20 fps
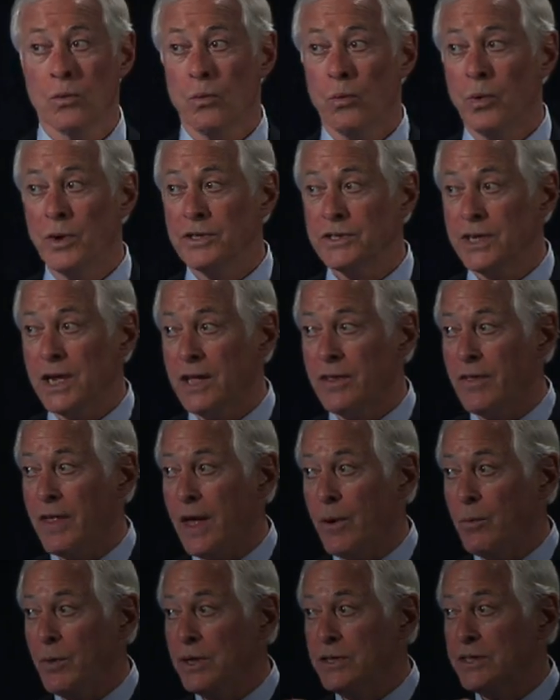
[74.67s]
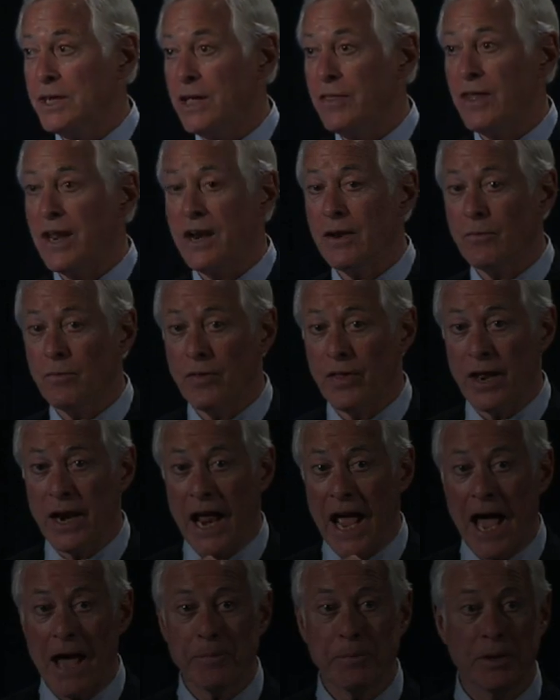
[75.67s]
We say that
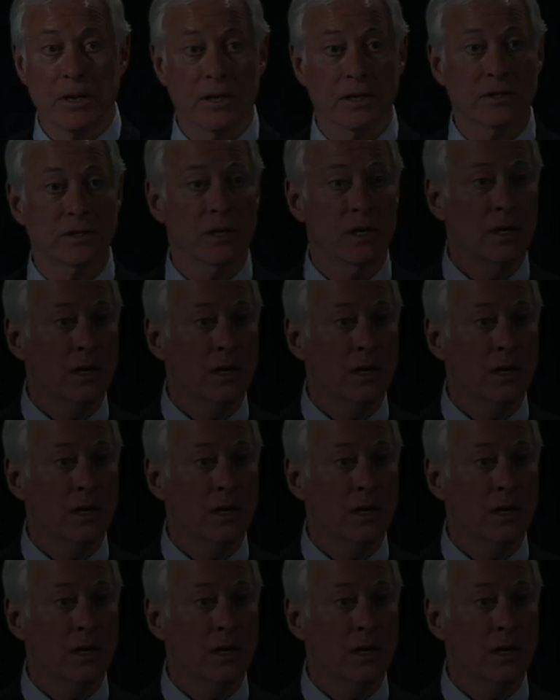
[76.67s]
happiness